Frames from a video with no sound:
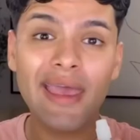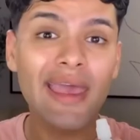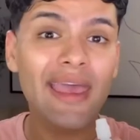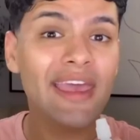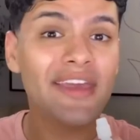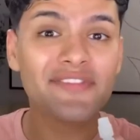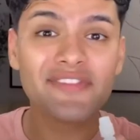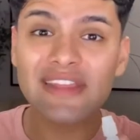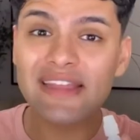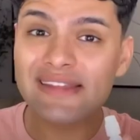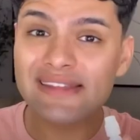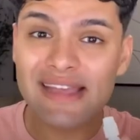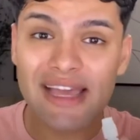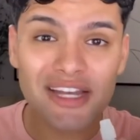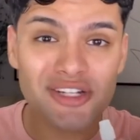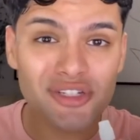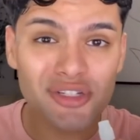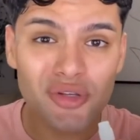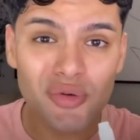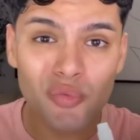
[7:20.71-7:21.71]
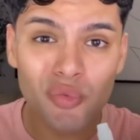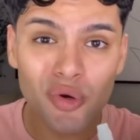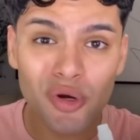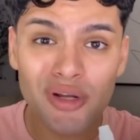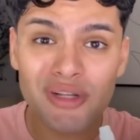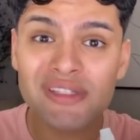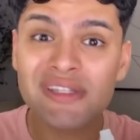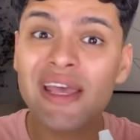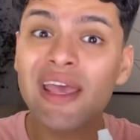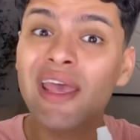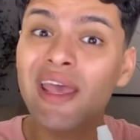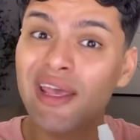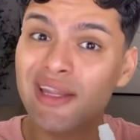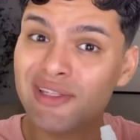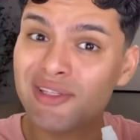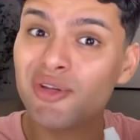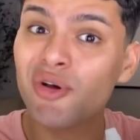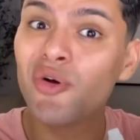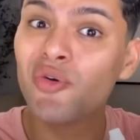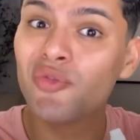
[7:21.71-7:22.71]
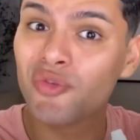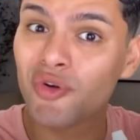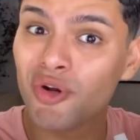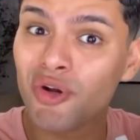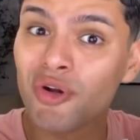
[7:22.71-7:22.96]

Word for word: If this actually works, it's over.